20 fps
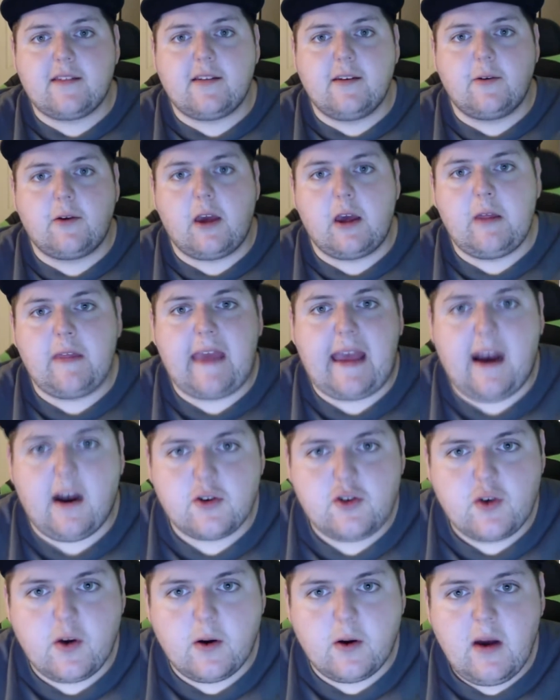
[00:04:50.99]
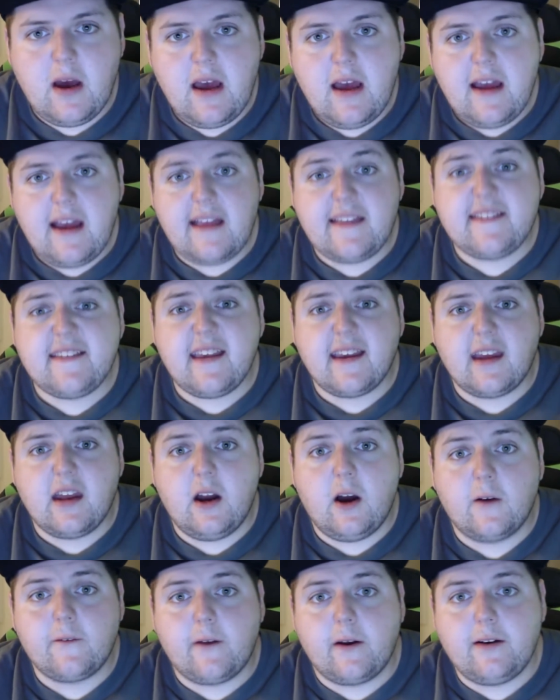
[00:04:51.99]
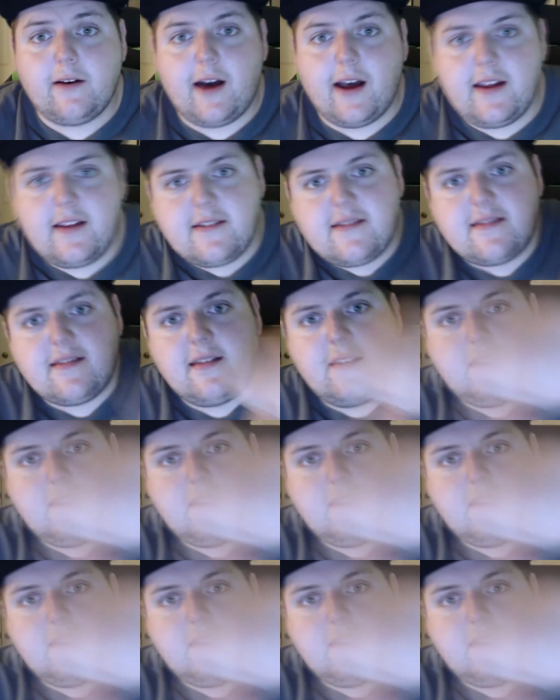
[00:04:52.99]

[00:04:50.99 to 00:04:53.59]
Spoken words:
so cue the outro is singing Hungry Lights.